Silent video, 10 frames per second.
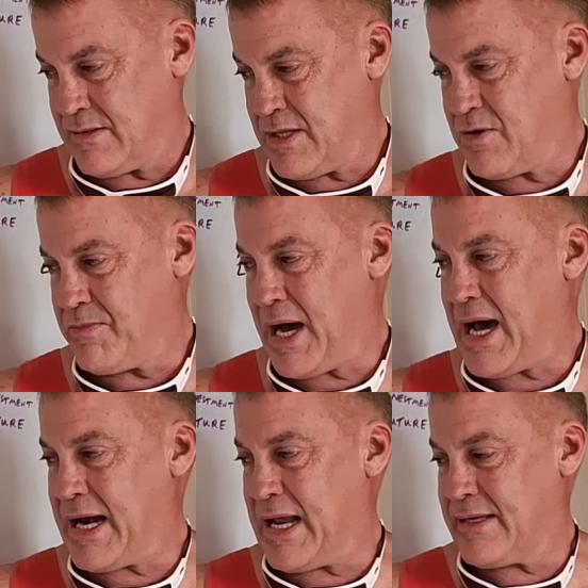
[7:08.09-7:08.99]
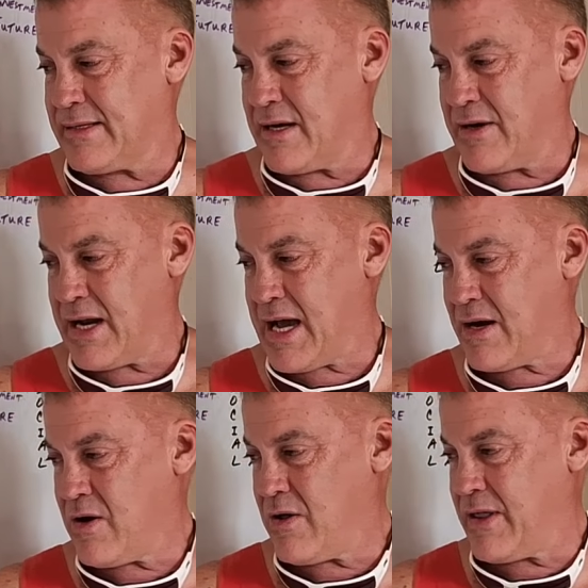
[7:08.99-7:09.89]
Their bodies are
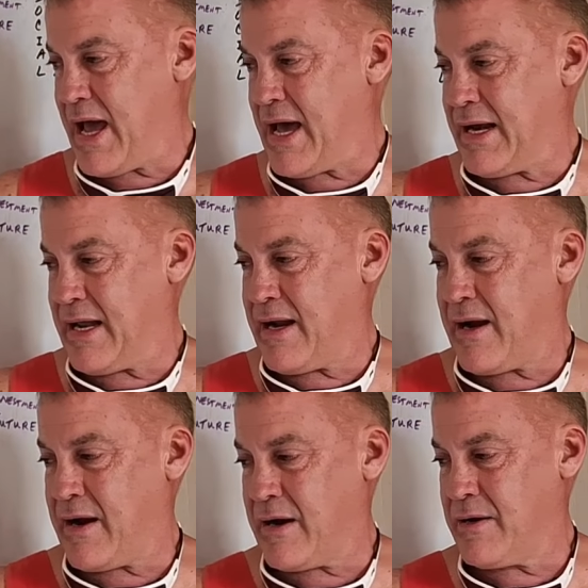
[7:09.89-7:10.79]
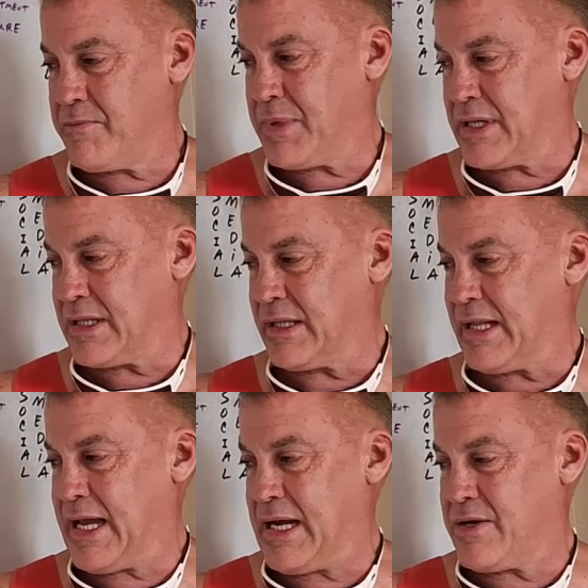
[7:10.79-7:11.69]
not all that here, but the
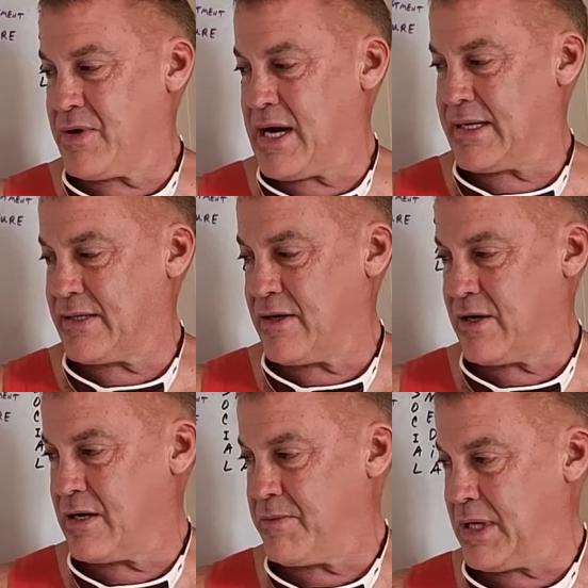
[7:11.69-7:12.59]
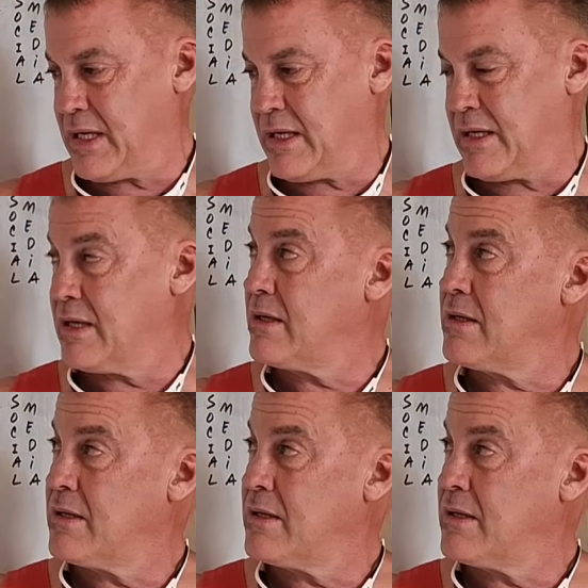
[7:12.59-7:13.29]
lady drinks are going to be